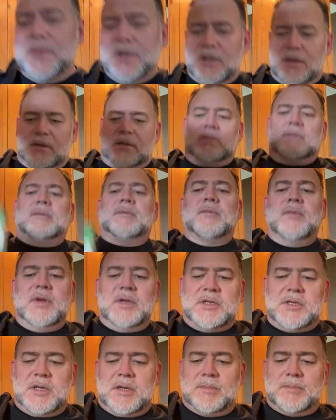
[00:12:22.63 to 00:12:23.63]
not
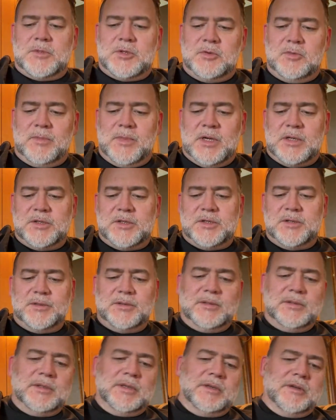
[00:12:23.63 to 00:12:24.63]
reaching up too much
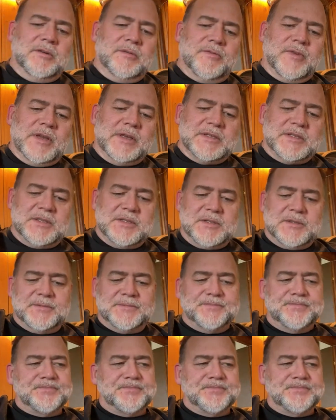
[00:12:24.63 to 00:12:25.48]
in your faces.